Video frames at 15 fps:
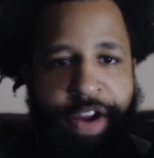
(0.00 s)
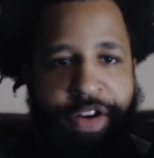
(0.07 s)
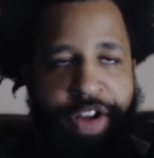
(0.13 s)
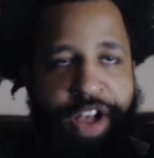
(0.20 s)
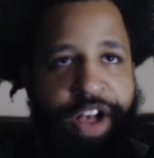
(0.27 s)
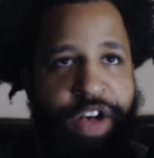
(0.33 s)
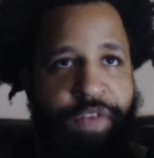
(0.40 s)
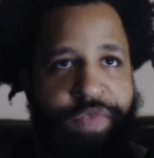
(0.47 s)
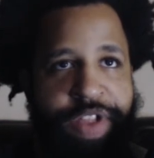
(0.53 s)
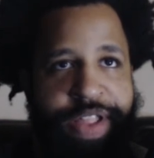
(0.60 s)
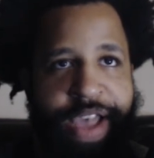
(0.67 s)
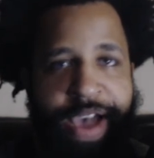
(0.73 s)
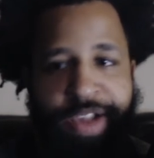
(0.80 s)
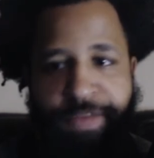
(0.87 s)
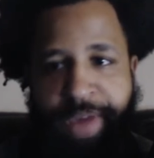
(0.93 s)
of the
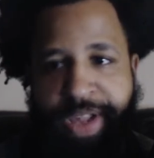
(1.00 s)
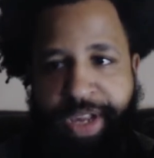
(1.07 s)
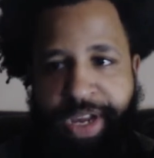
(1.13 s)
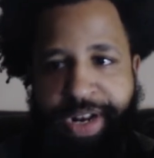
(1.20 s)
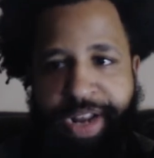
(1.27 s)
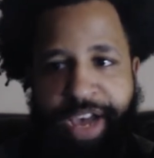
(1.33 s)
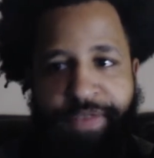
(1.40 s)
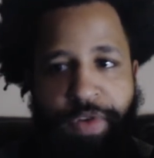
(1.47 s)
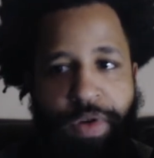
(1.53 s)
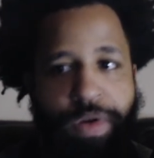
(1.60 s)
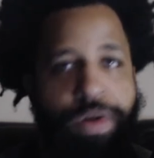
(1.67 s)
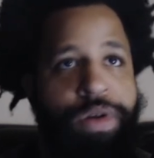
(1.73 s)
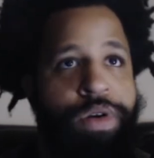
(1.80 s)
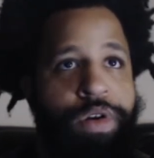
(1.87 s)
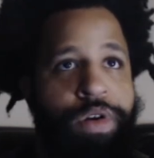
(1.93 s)
Tasmanian Devil,
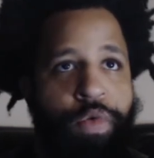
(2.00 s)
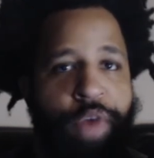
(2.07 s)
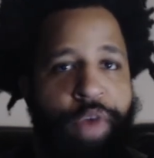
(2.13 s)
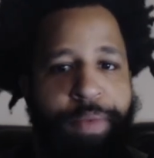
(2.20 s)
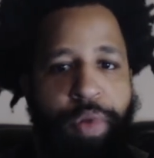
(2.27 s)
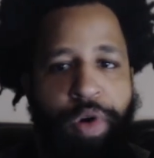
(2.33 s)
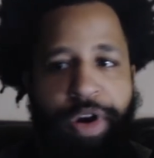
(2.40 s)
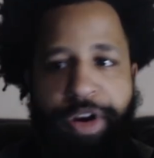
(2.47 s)
Ray Borg.